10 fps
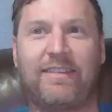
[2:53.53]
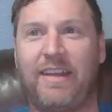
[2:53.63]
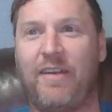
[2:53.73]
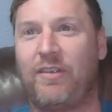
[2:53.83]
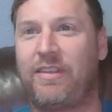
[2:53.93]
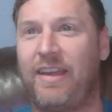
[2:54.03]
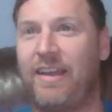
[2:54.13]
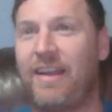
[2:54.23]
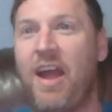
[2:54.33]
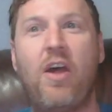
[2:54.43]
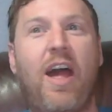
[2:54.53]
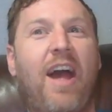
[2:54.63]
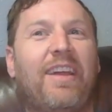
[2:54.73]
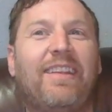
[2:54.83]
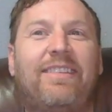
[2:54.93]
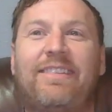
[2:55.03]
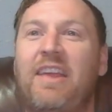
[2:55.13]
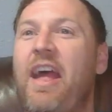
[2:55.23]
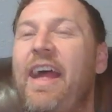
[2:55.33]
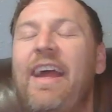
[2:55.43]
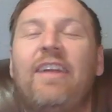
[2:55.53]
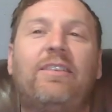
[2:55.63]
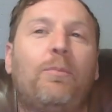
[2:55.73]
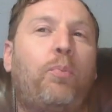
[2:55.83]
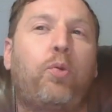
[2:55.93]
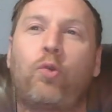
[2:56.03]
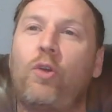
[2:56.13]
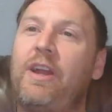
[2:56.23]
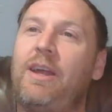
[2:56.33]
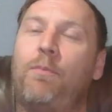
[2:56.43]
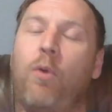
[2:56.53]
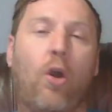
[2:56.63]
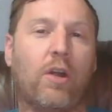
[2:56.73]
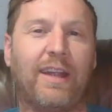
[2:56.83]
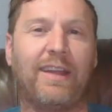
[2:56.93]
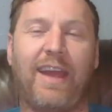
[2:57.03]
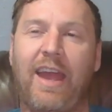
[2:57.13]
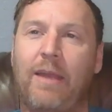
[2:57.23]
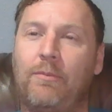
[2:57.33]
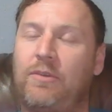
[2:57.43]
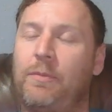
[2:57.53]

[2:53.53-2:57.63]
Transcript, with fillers: and everything. It's, it's a pretty boring game, to